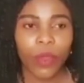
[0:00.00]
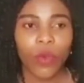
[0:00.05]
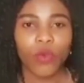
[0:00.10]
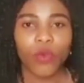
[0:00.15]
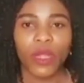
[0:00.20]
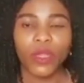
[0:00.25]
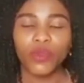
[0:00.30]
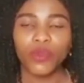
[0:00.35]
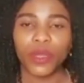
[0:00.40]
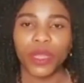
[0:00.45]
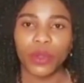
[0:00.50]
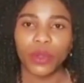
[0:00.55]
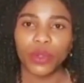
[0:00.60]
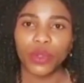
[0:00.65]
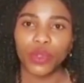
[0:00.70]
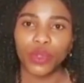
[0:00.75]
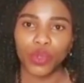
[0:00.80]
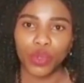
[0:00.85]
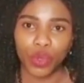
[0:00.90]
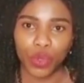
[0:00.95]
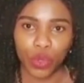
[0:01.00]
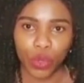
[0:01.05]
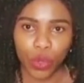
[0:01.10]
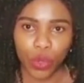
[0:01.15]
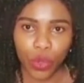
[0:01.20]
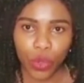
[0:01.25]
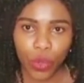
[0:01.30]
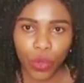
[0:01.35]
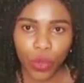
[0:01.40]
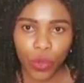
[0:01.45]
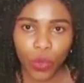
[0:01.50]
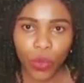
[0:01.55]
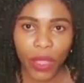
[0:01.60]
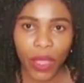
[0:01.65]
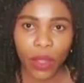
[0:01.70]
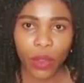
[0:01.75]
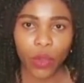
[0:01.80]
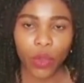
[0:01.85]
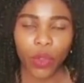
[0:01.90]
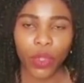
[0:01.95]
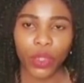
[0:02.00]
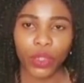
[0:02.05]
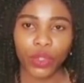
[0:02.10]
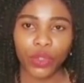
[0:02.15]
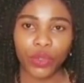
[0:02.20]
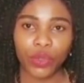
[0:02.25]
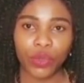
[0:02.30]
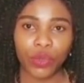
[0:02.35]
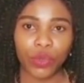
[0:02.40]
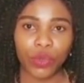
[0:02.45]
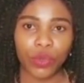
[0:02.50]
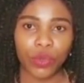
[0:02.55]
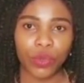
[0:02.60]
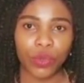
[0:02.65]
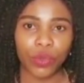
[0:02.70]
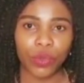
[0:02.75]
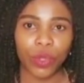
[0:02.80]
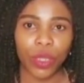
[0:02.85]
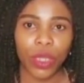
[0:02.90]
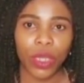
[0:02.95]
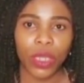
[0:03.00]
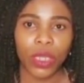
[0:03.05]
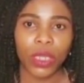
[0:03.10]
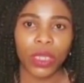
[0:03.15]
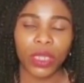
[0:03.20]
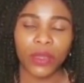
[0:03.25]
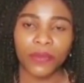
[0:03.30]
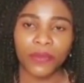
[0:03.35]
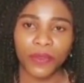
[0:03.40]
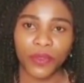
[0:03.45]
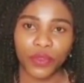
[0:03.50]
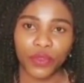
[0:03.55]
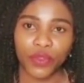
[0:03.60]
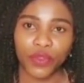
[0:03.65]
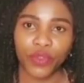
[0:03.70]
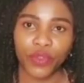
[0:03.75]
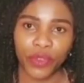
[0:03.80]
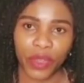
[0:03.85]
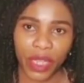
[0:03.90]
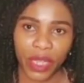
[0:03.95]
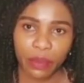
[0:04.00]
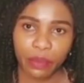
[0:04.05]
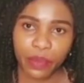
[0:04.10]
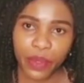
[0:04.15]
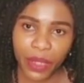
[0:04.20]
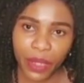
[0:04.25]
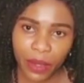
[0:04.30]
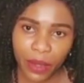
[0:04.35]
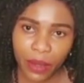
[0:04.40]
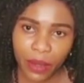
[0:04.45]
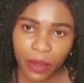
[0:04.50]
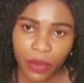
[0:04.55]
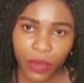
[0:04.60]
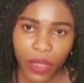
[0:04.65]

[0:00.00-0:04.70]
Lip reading: What we are going to do, we are going to give you drips.